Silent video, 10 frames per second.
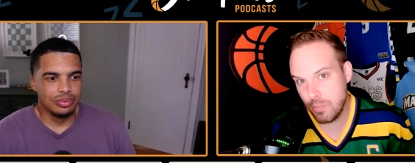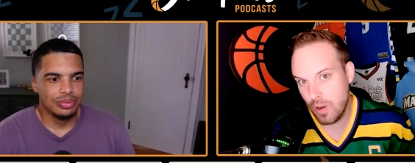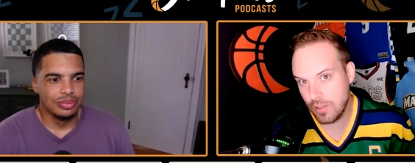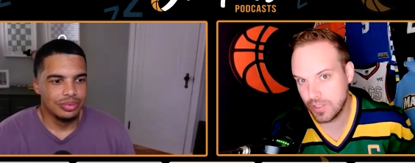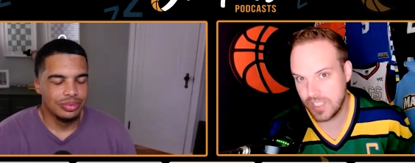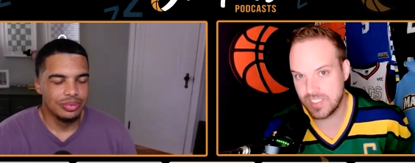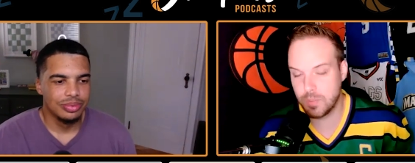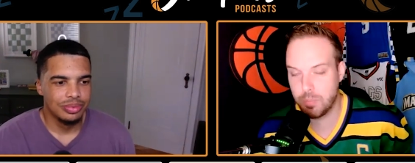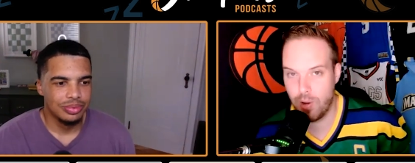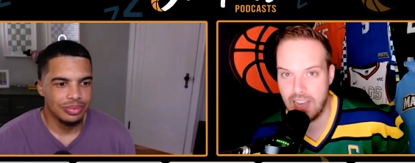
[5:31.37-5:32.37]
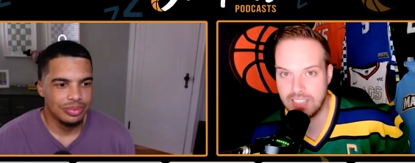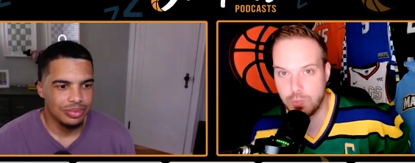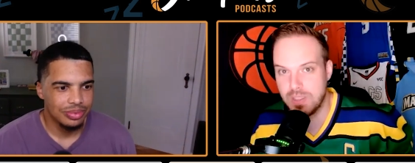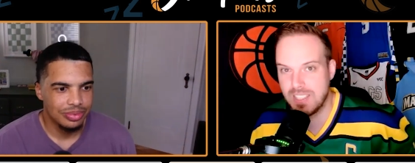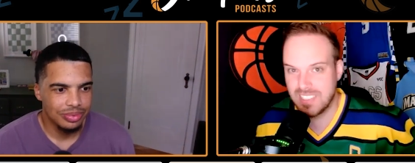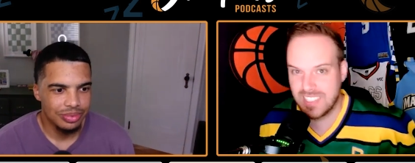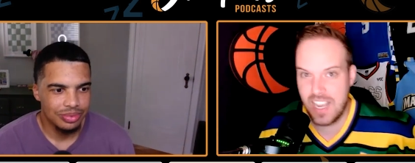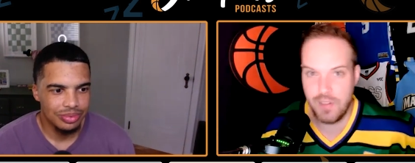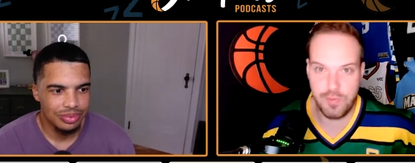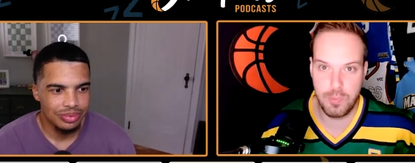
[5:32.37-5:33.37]
Speaker 1: brothers get surprised with the
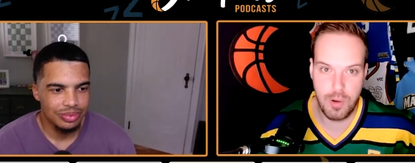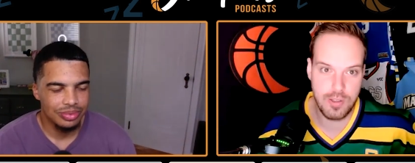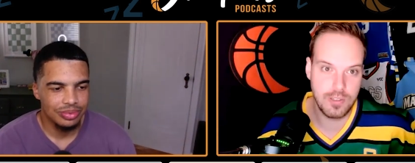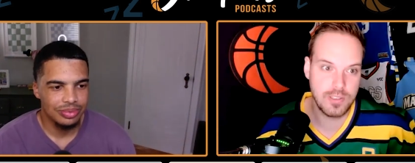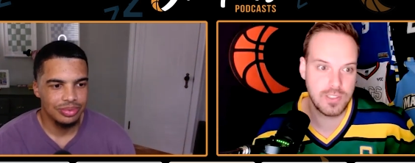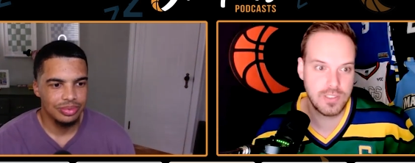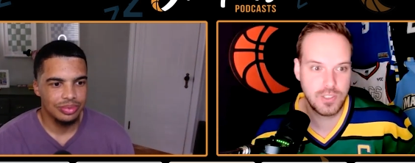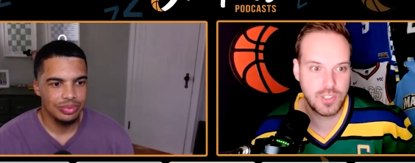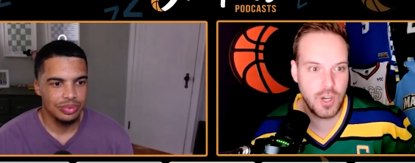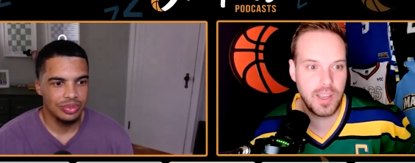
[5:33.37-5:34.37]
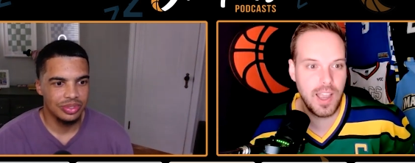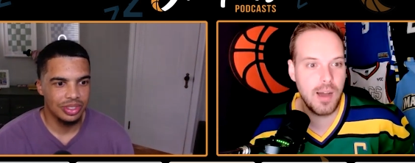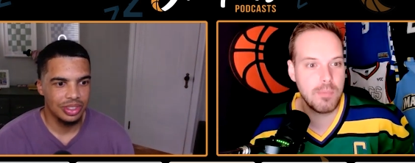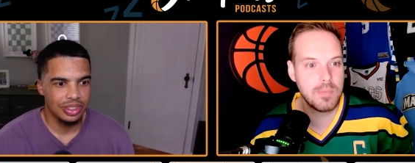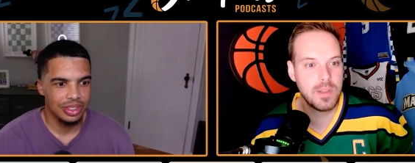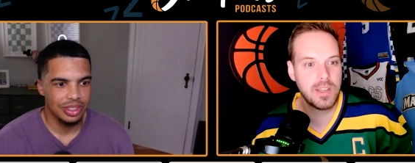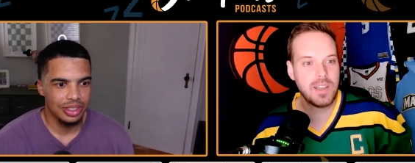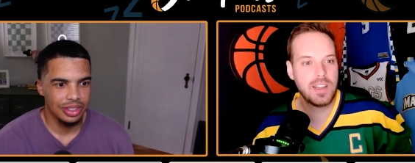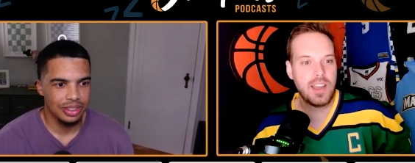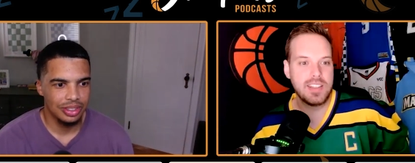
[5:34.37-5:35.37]
Sanford brothers showing up.
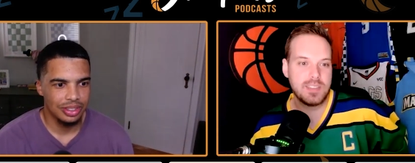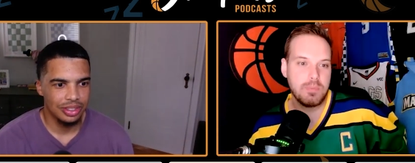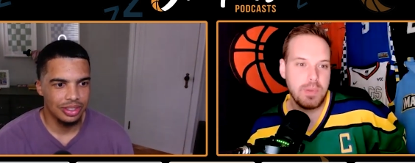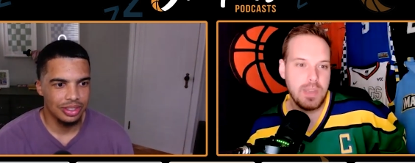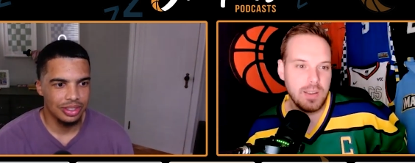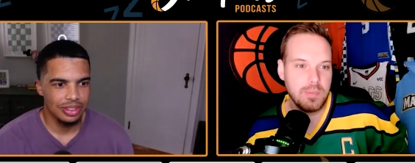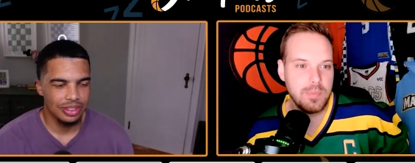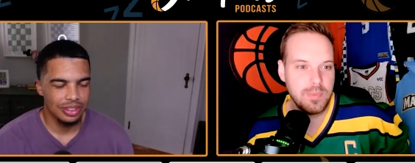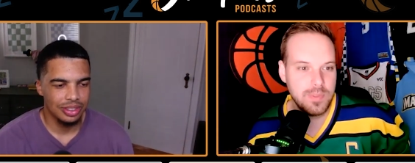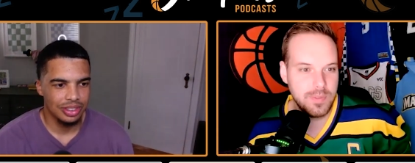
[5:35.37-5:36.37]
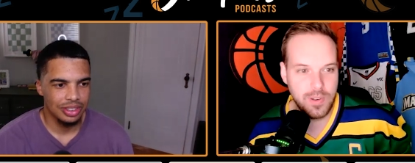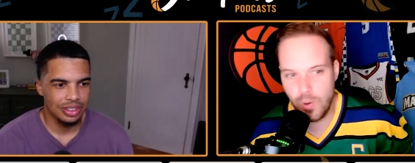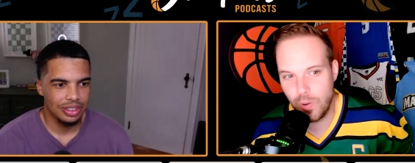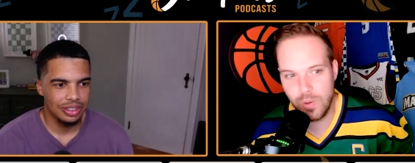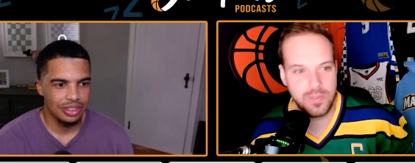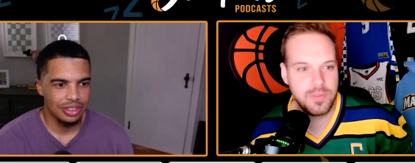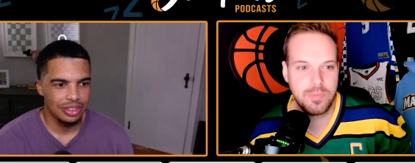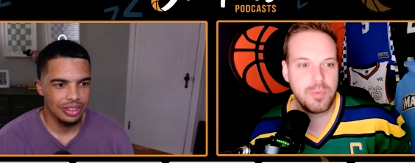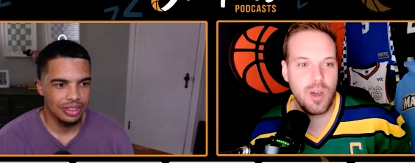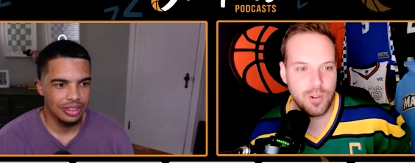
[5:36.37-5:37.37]
And it's a big whole
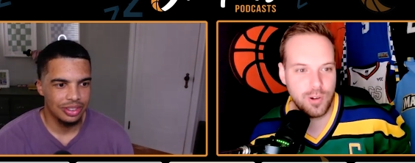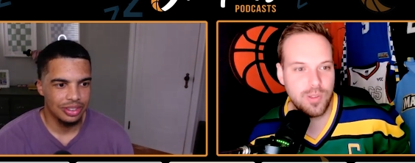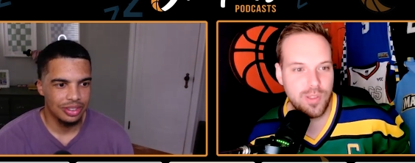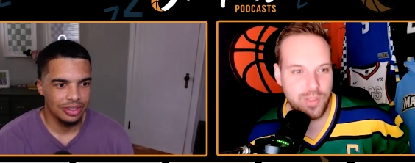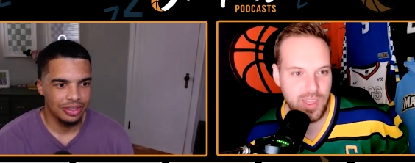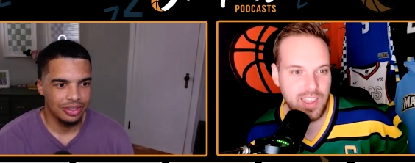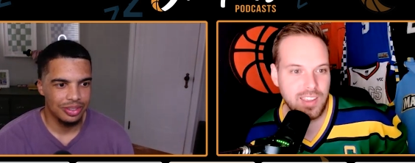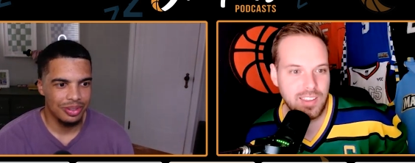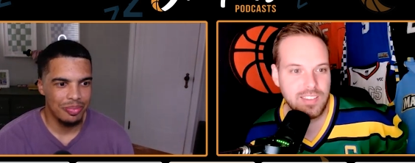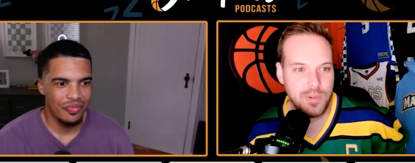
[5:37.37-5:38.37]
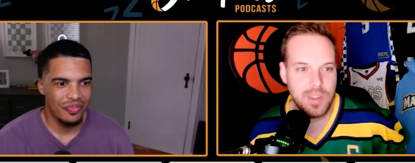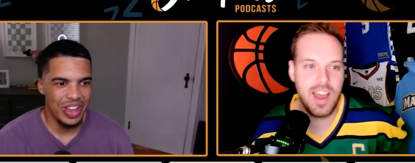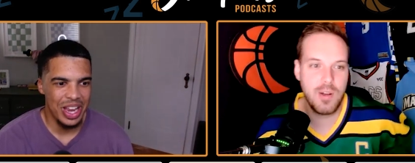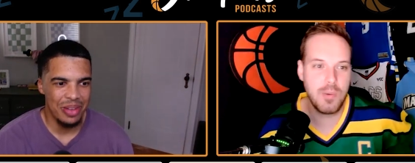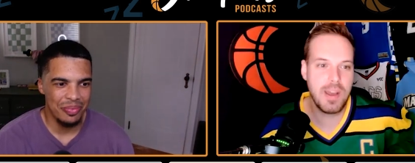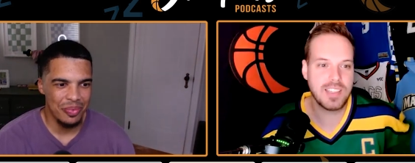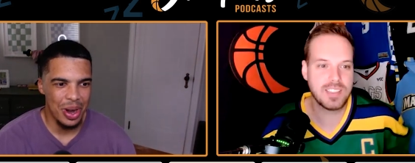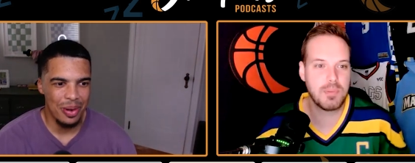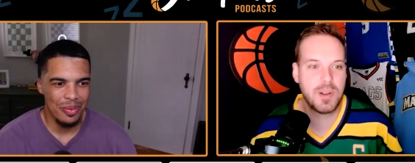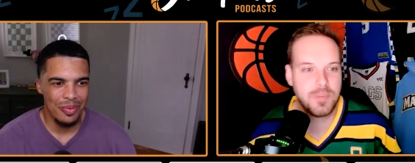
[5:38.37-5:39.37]
brother thing with Family. Iowa
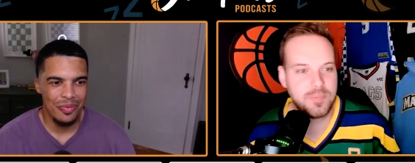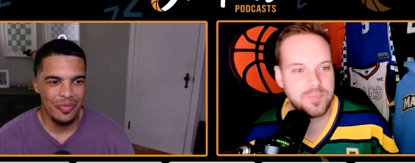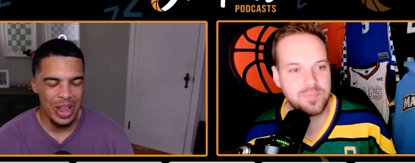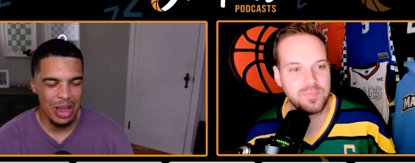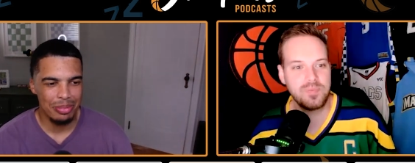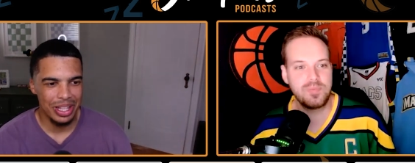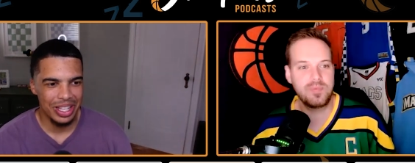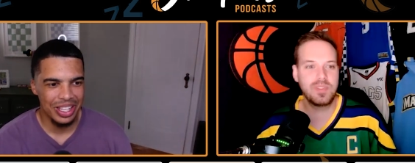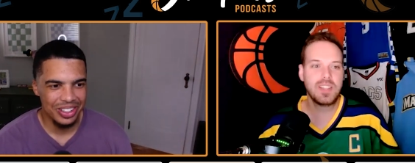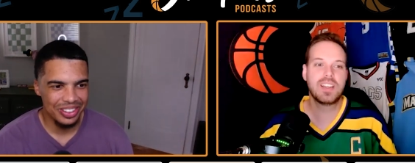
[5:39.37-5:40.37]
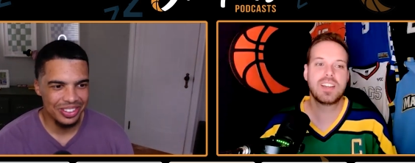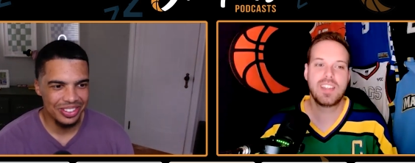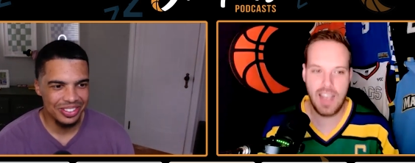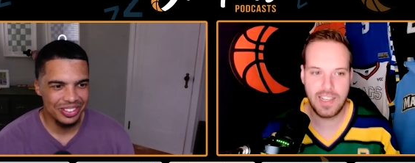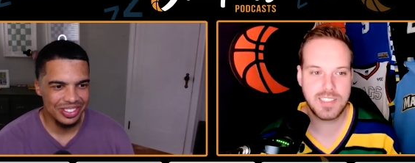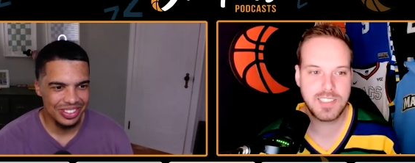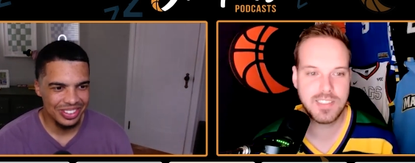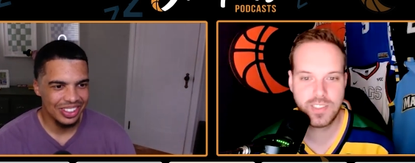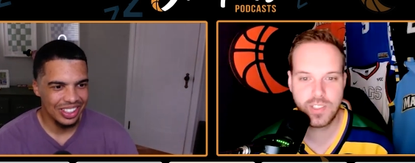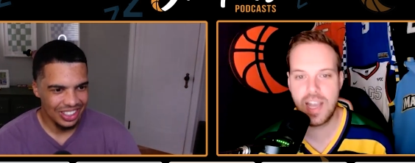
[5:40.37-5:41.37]
basketball. Family. Yes.
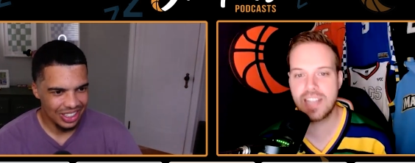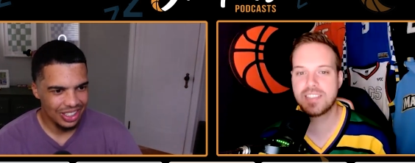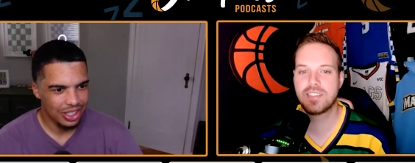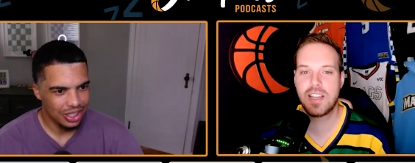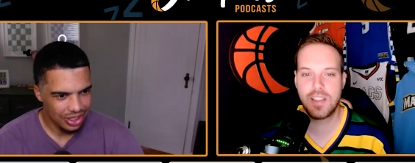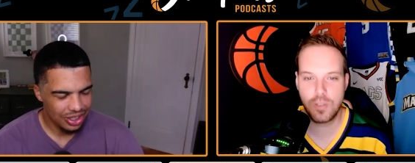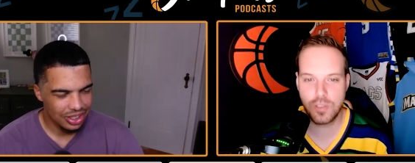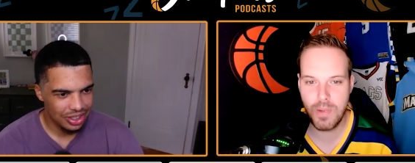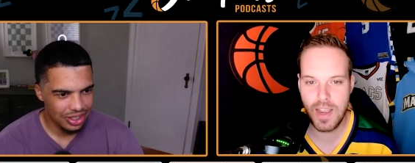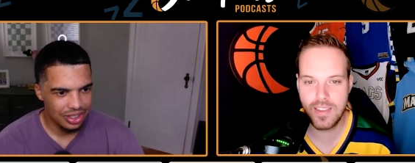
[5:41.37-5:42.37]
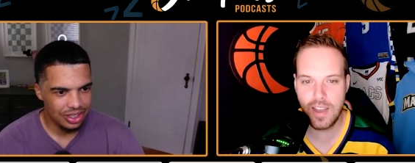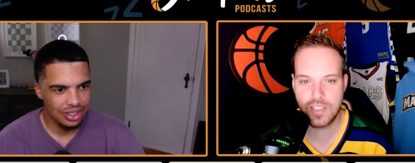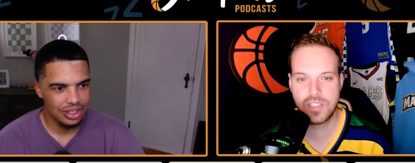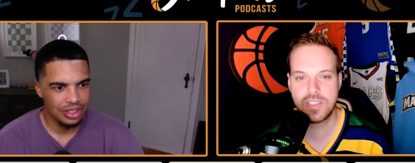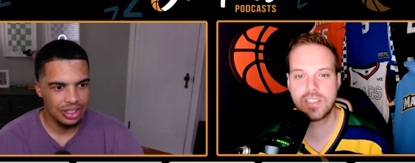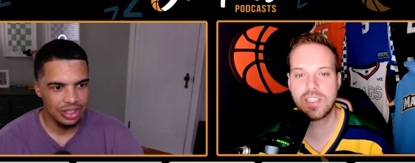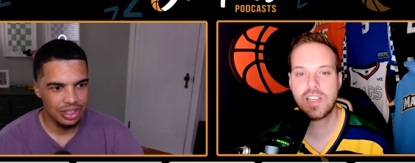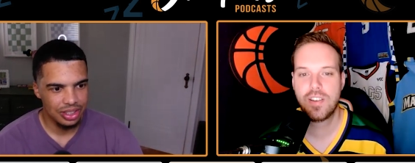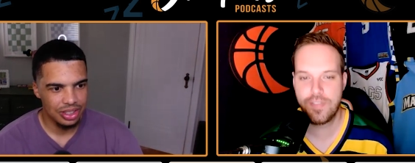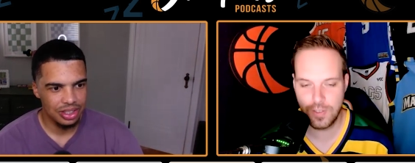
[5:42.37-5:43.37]
So that's that. Those are my inductions.
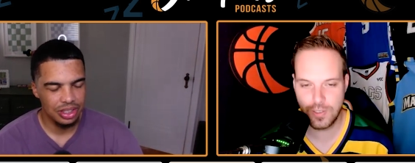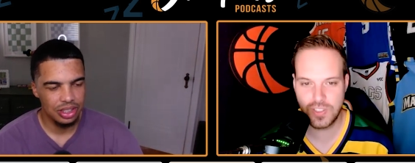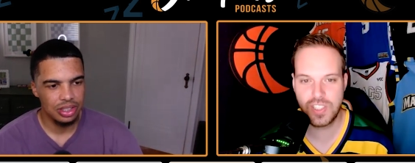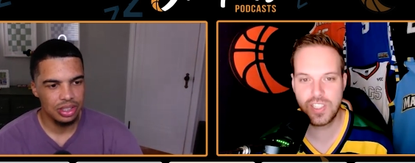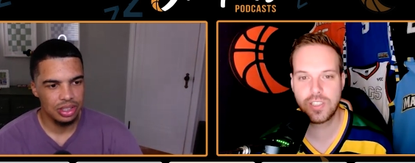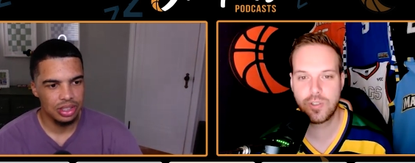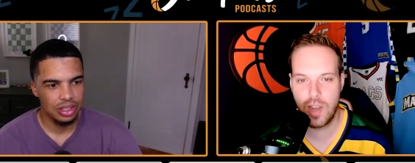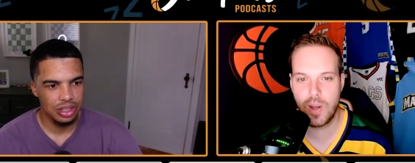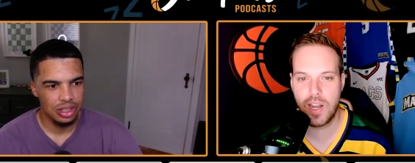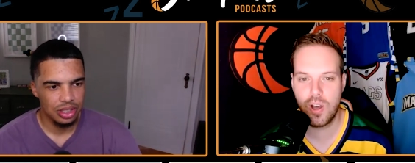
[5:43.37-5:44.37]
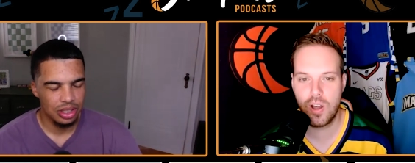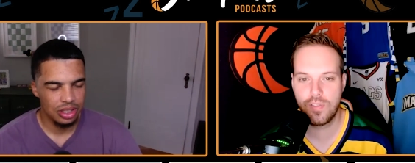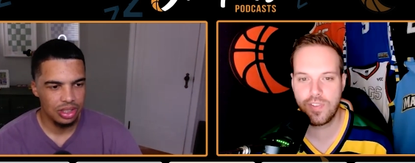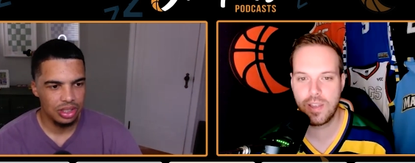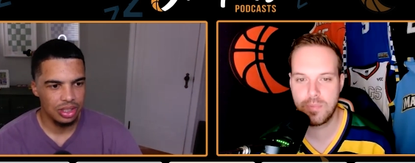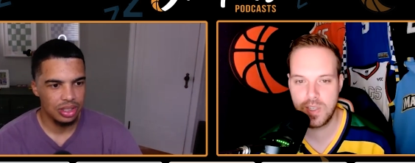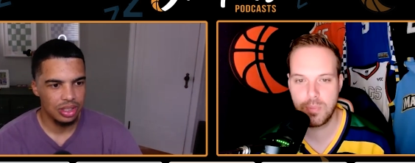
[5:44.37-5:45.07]
First year, Greg Waddell Hall of Fame, Dee